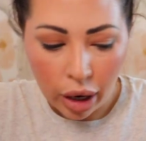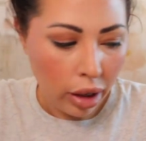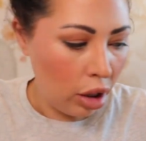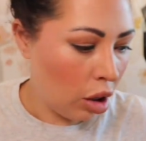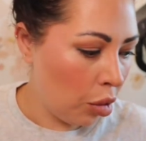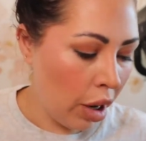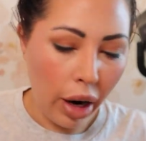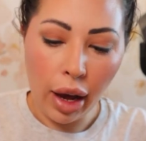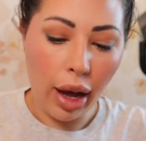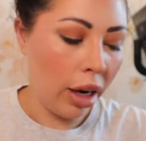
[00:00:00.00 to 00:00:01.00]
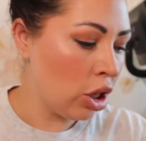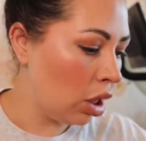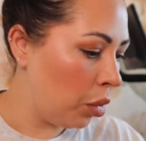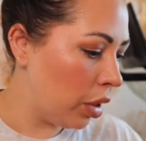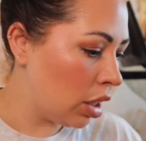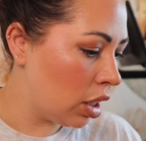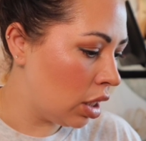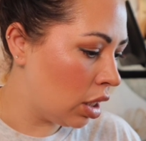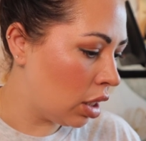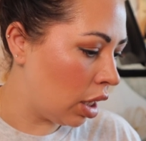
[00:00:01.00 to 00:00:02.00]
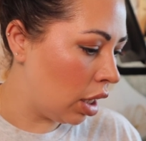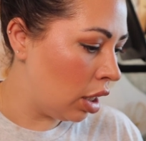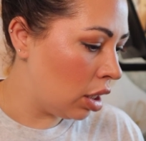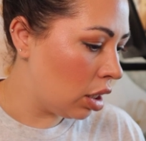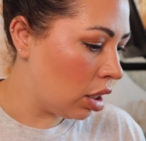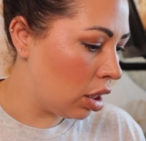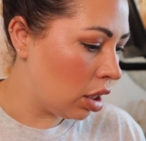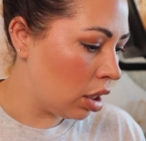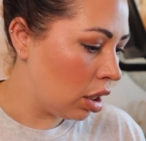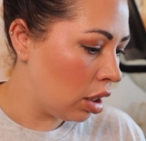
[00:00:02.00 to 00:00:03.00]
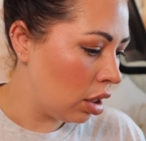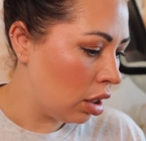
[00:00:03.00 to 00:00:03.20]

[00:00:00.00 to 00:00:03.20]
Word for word: And you know what? I actually was sent